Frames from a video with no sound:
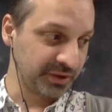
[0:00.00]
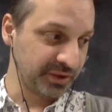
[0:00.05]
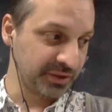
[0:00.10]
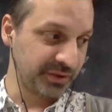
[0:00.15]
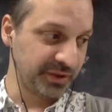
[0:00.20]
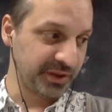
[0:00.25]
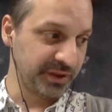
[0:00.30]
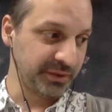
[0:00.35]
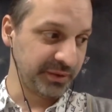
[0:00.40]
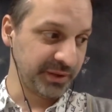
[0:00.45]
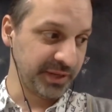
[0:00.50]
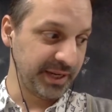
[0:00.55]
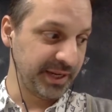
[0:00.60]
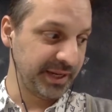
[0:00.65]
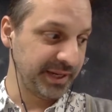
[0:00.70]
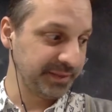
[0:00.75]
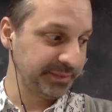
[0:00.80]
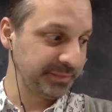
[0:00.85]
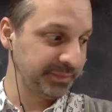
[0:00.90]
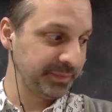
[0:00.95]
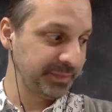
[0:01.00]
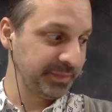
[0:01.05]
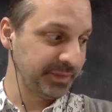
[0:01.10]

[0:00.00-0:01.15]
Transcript: it's going okay.